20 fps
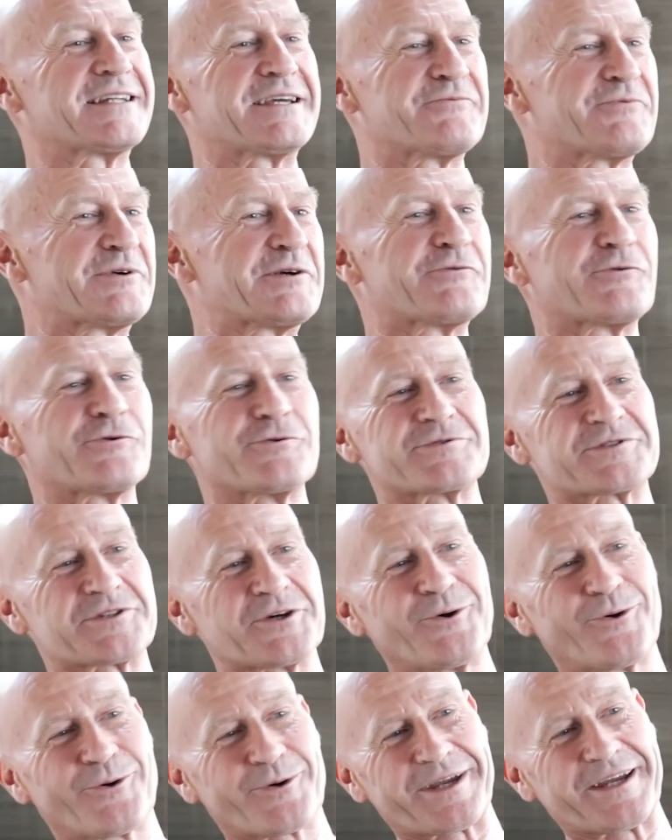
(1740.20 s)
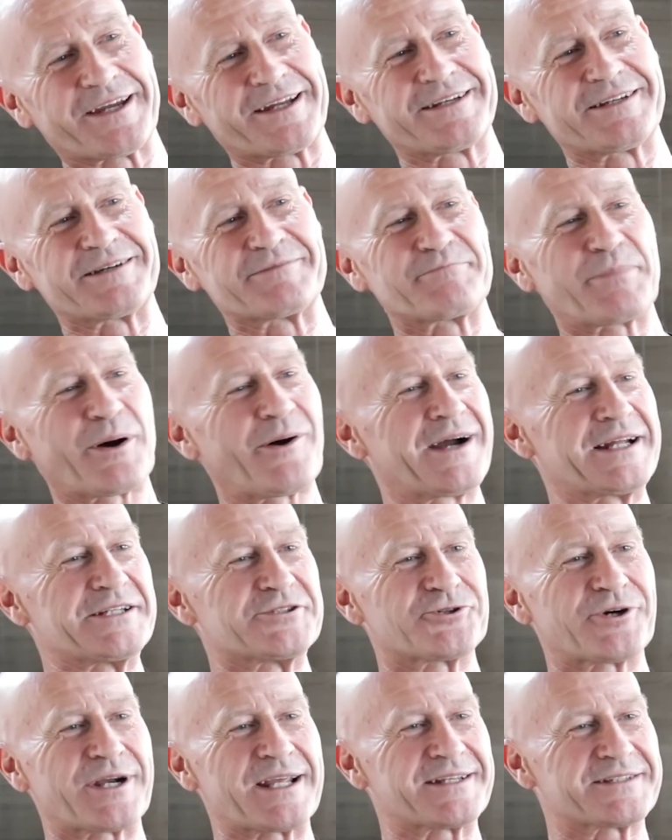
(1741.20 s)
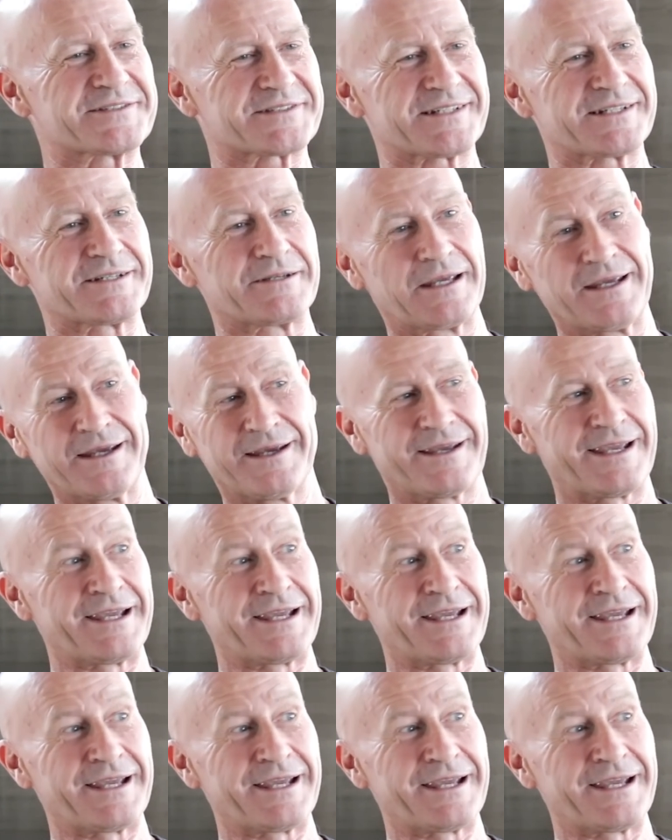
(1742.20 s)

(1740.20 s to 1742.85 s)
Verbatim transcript: and they, we were all talking and buying drinks and it,